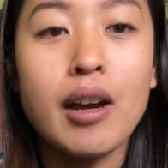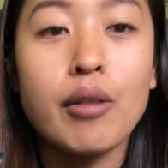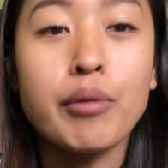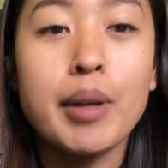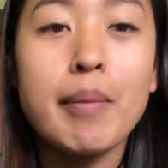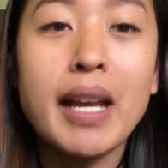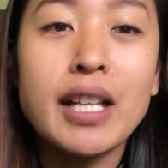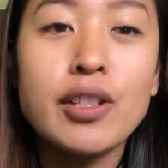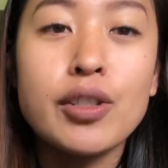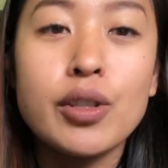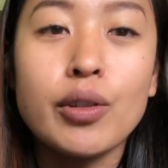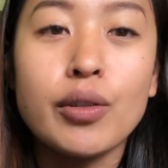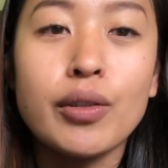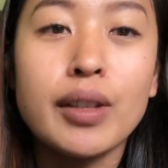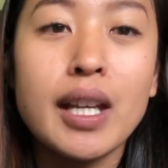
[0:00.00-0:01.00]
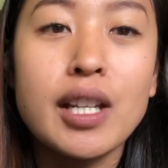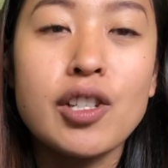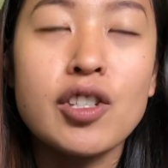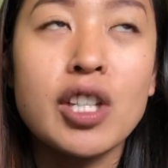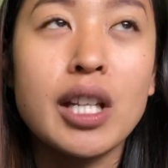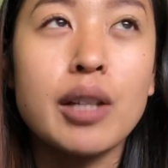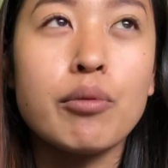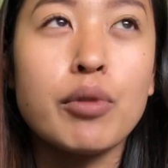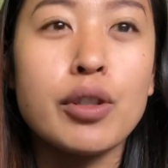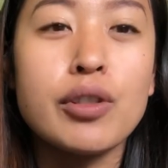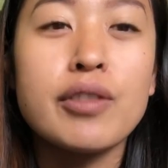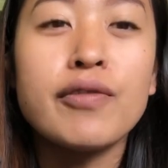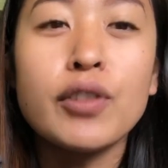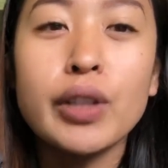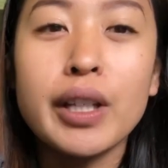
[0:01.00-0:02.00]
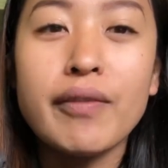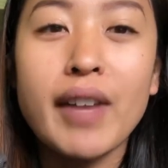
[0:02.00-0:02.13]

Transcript: we made sure that she was fully